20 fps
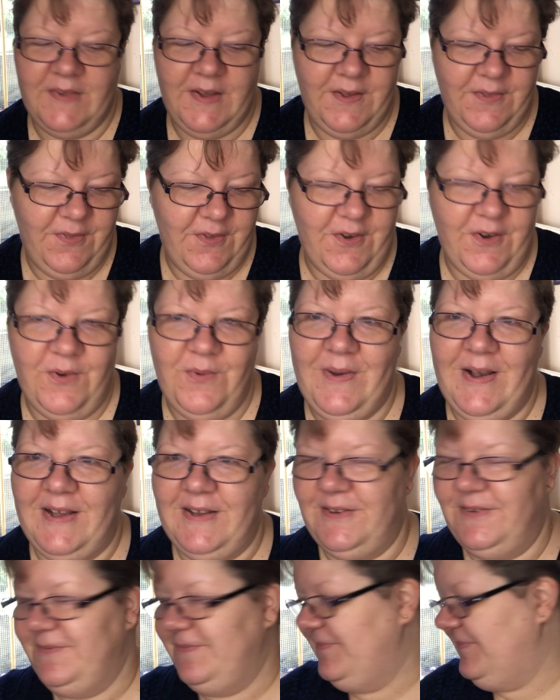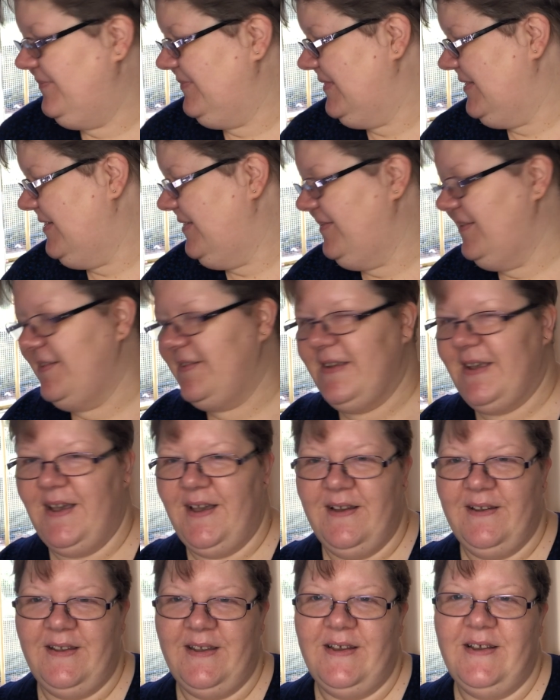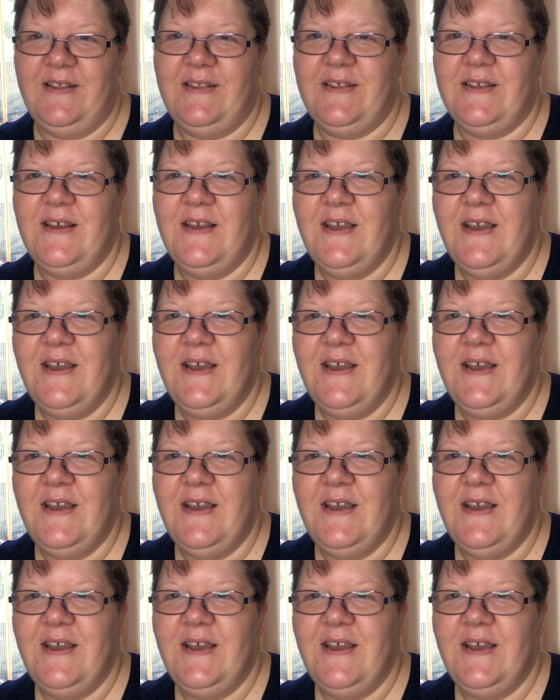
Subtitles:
I thought, well, it's a target.